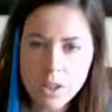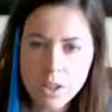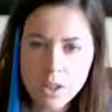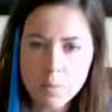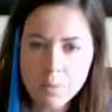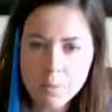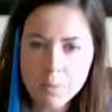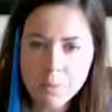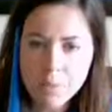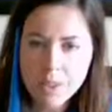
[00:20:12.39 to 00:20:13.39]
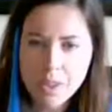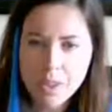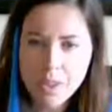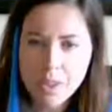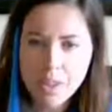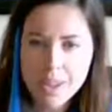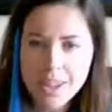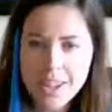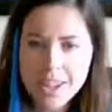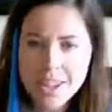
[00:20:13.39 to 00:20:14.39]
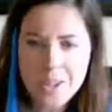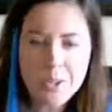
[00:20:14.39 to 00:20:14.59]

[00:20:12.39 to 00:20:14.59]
And then,